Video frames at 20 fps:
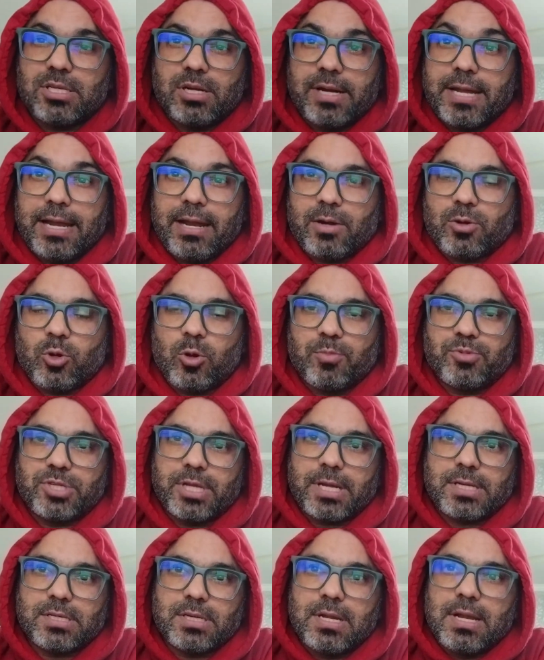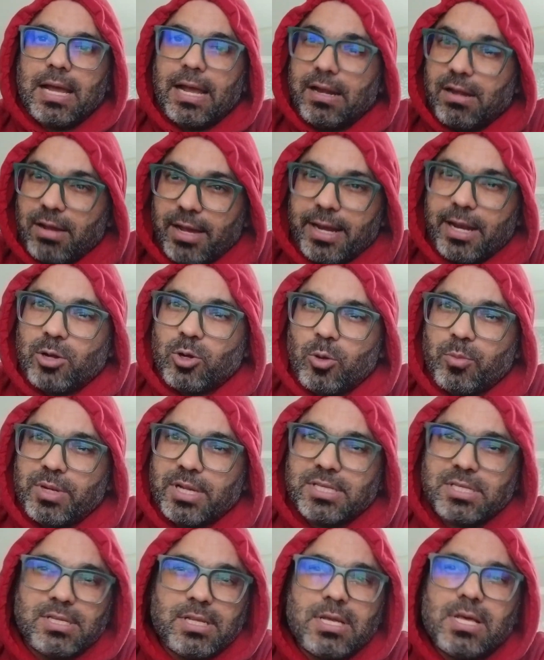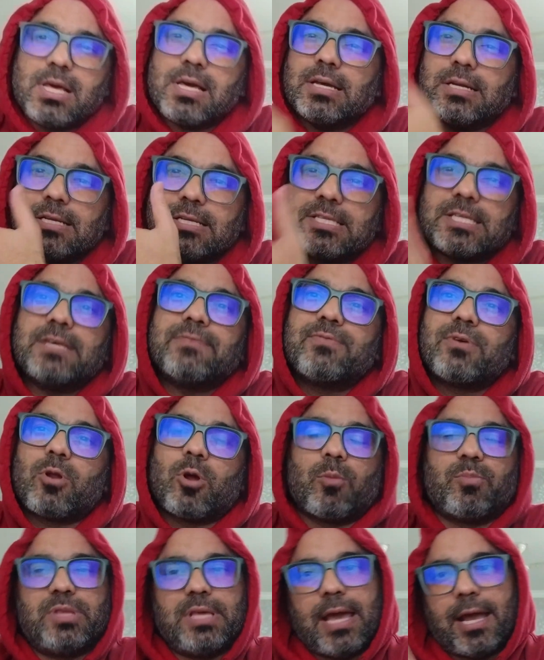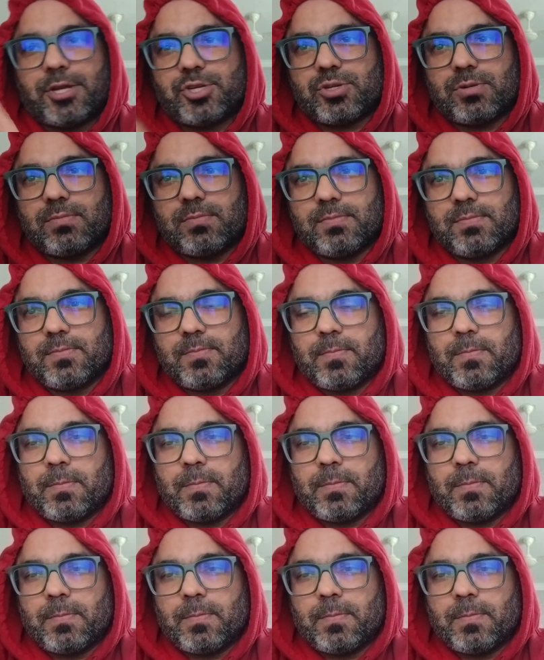Direct object. And direct object is the receiver of the action.